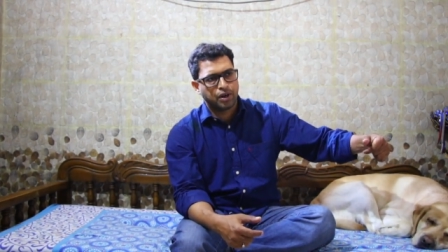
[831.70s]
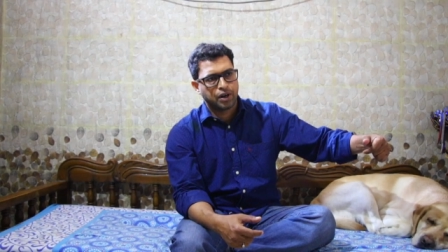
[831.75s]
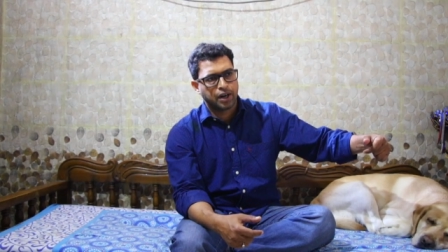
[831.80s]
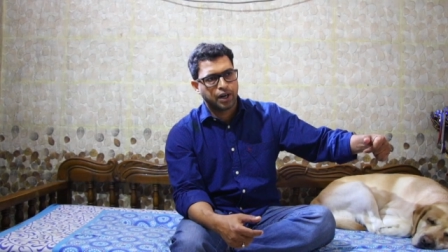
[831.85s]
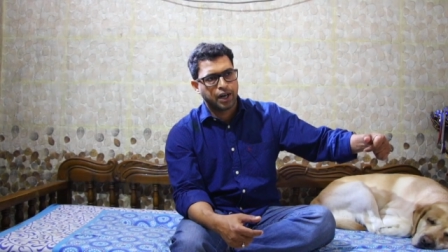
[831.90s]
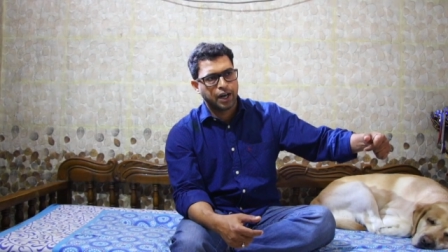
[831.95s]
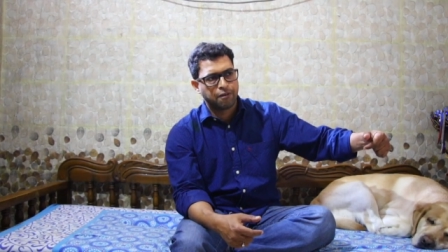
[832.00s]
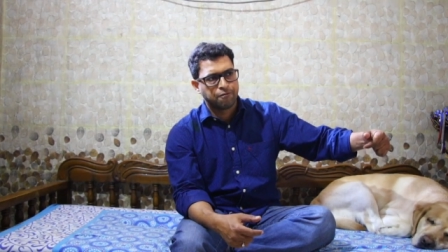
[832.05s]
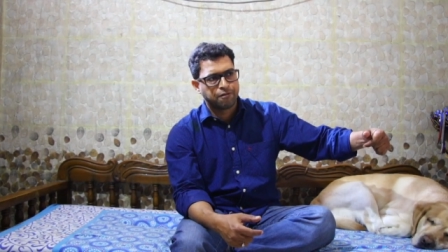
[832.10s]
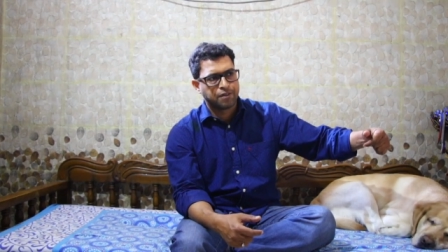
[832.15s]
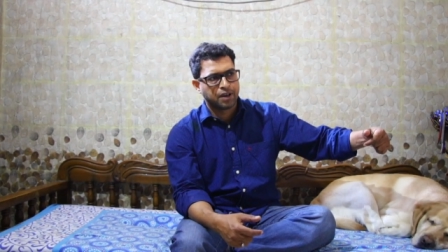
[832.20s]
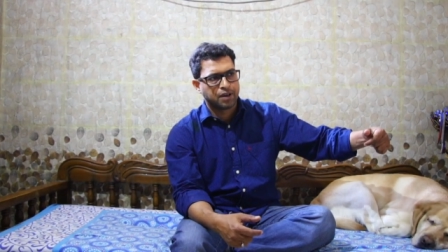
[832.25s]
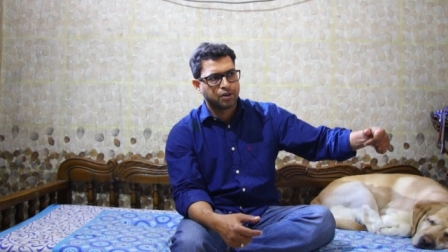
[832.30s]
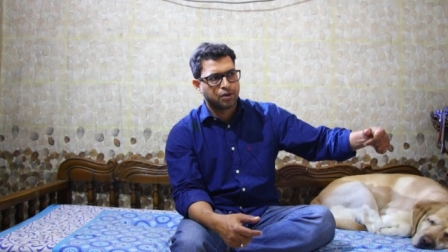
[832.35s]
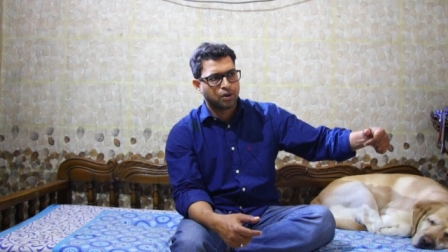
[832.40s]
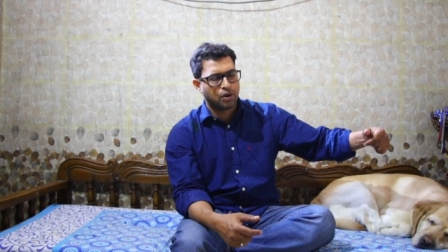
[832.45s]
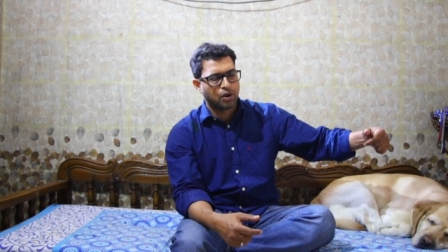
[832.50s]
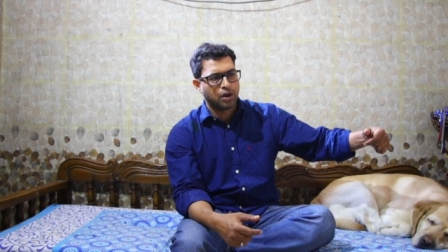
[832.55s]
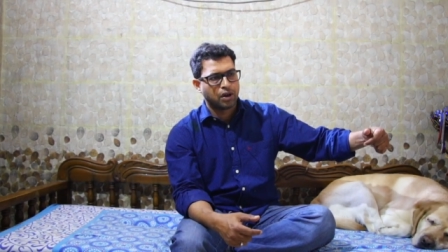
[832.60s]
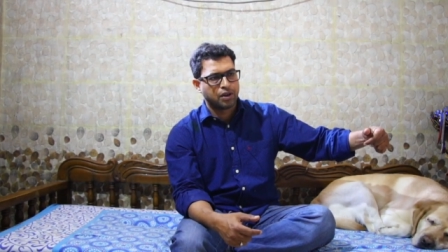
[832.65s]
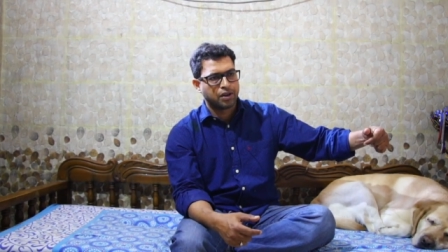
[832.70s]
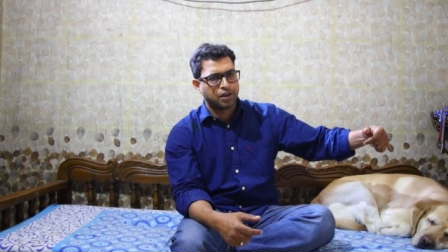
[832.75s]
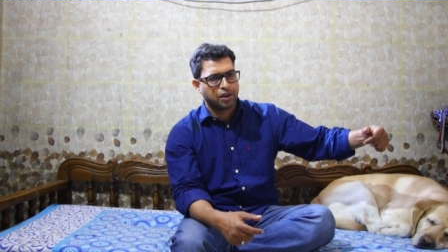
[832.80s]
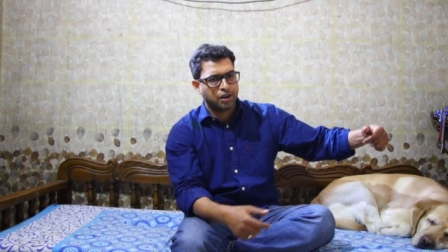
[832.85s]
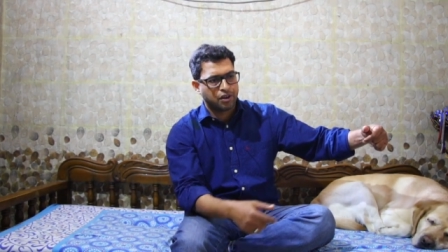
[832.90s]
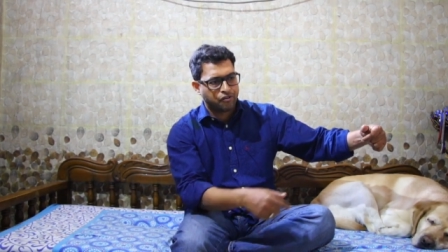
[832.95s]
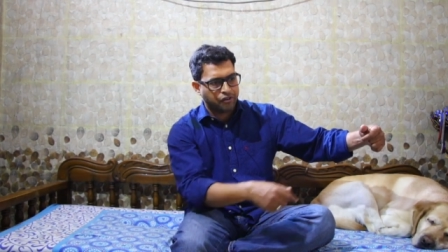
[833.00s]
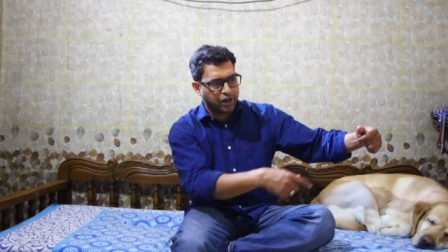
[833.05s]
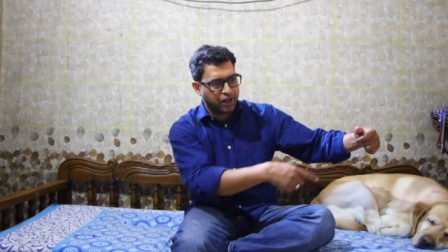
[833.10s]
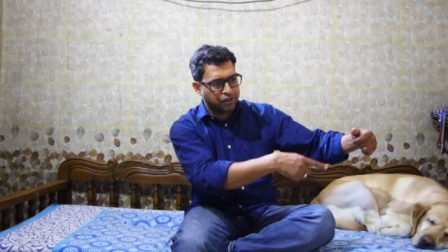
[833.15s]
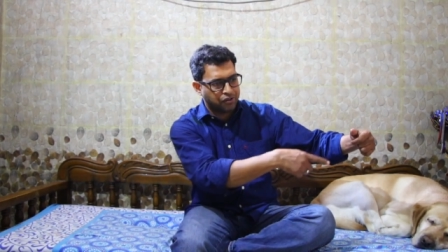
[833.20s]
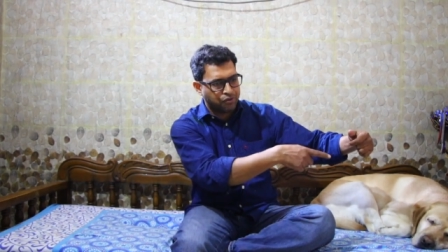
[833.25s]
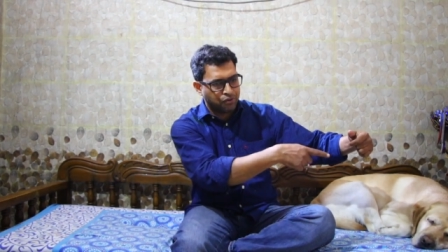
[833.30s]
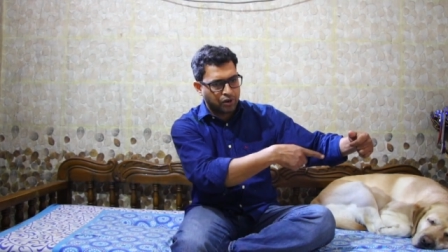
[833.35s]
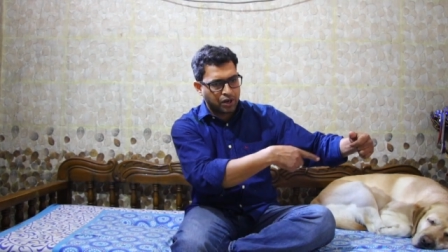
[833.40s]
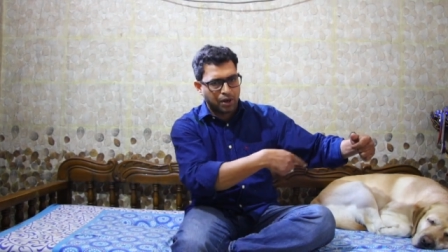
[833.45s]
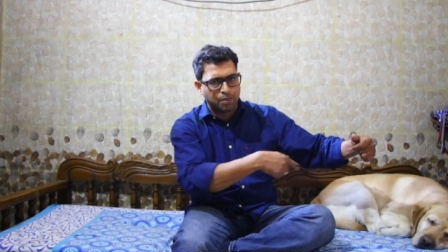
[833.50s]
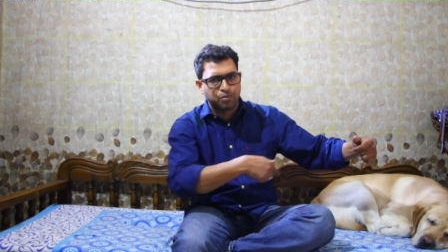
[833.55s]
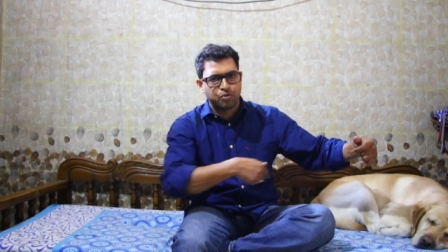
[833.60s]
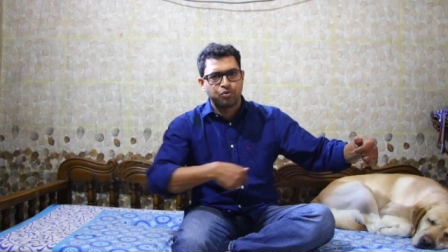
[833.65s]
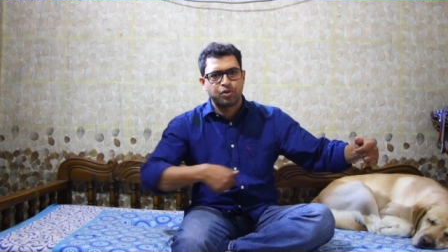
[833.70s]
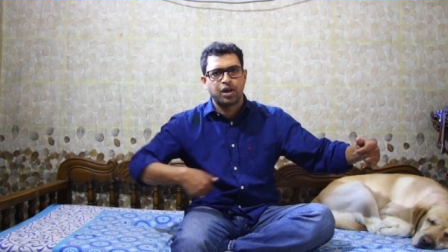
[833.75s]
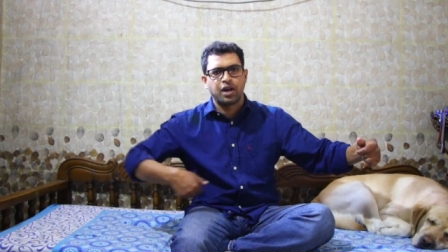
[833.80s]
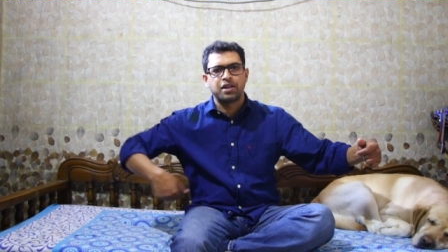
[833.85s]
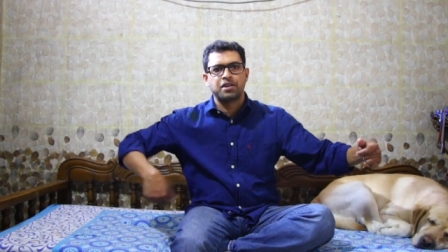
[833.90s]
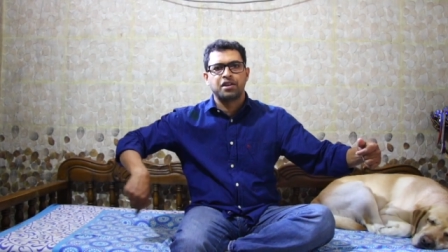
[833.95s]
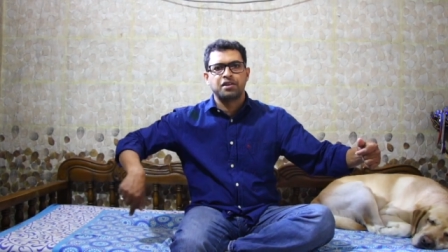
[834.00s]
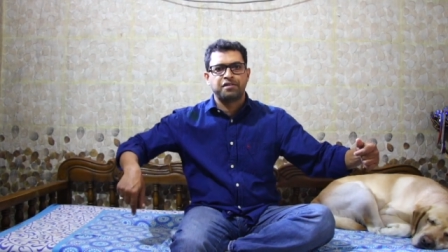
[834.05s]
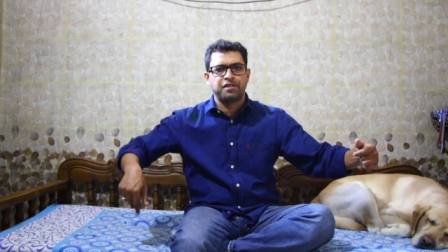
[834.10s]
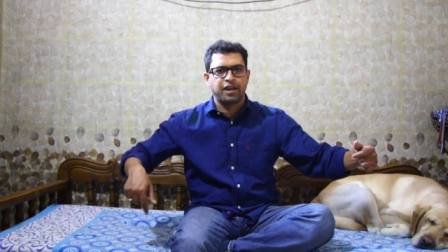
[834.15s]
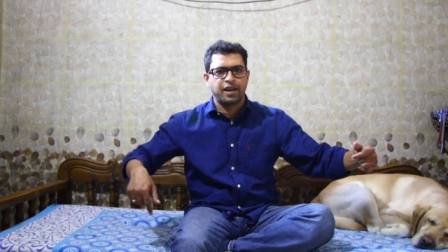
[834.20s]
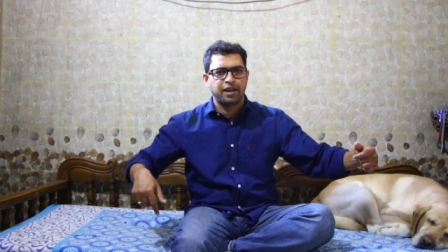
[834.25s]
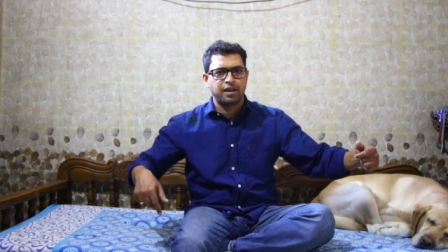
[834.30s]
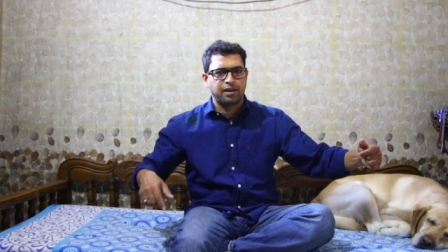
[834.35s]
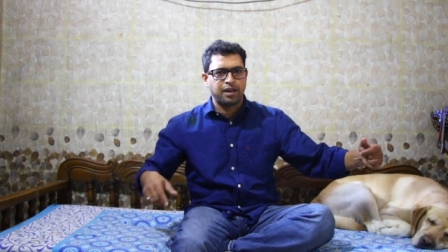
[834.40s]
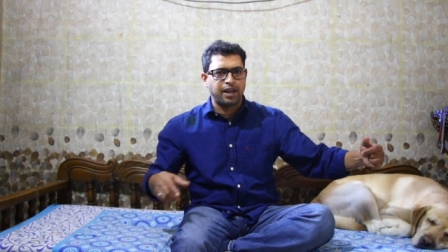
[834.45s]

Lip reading: if the dog tries to come to the other side,